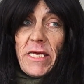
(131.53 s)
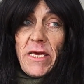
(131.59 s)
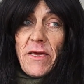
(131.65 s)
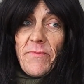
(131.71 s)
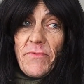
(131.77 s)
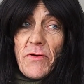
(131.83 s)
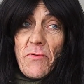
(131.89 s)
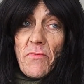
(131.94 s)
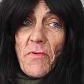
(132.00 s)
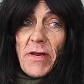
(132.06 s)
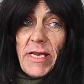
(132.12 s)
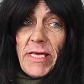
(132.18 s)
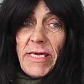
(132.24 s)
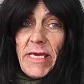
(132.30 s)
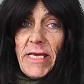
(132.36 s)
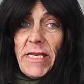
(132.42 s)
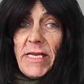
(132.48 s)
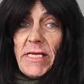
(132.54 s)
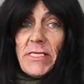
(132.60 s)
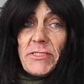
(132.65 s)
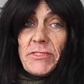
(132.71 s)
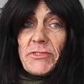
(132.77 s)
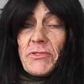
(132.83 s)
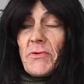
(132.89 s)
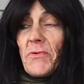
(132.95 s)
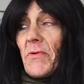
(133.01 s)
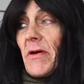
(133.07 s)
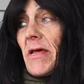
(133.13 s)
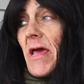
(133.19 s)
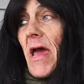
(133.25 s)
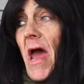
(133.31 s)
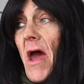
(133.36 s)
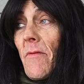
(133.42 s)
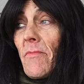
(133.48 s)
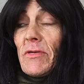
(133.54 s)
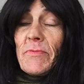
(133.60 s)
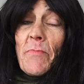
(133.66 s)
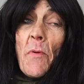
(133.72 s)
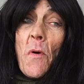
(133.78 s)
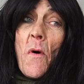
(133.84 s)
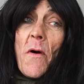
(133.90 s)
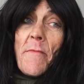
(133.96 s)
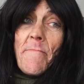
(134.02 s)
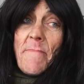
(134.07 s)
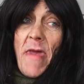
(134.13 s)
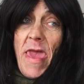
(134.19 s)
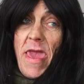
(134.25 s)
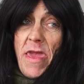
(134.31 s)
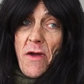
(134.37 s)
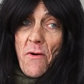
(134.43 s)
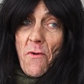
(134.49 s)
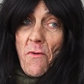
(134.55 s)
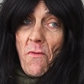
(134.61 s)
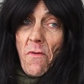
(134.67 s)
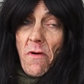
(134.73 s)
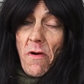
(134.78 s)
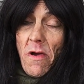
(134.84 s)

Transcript: if you want to get into it, I was born male.